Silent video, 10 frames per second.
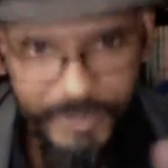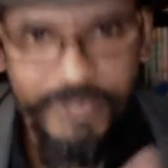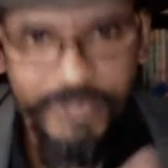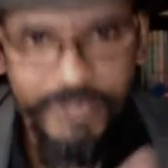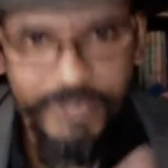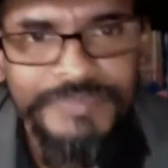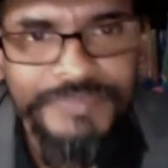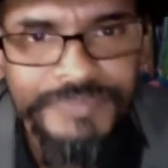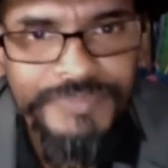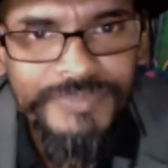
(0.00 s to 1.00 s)

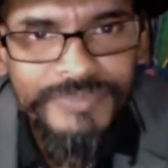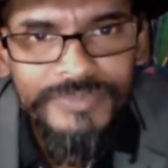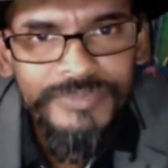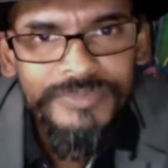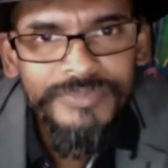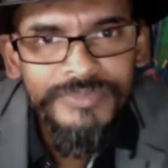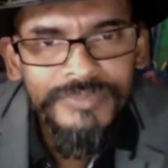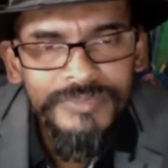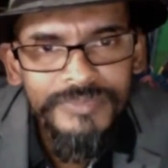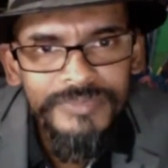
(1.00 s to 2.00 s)

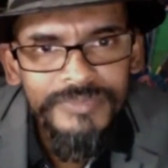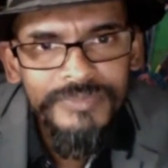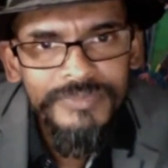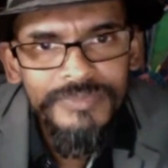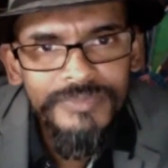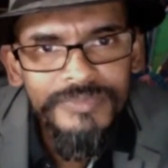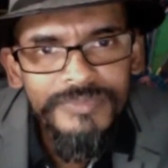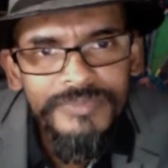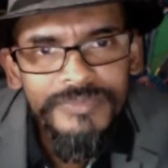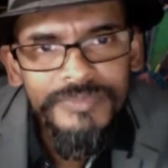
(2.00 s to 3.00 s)

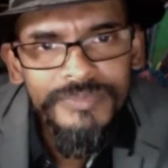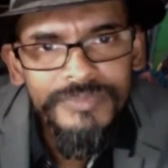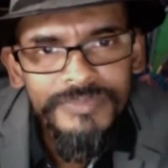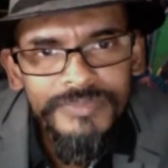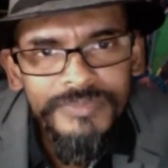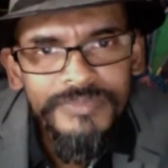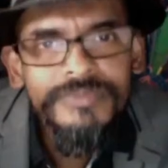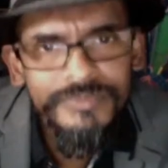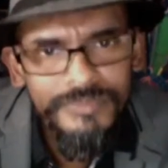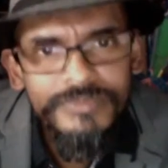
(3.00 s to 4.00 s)

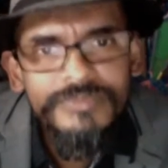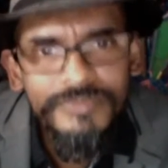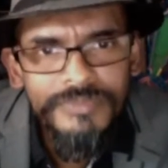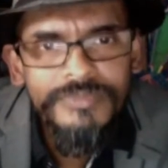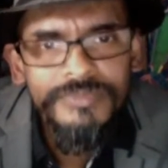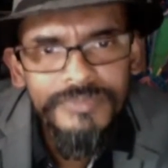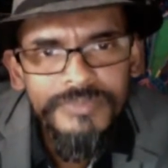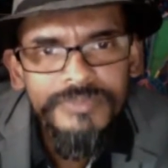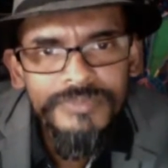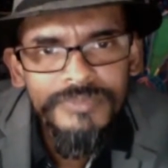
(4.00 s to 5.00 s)

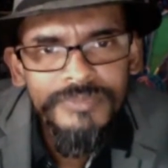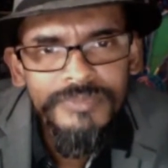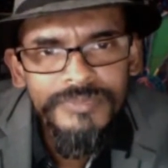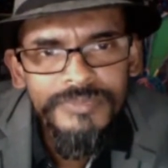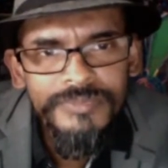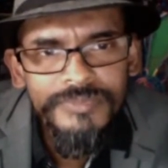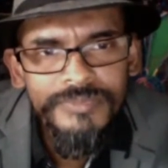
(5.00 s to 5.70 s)
The person shown says nothing.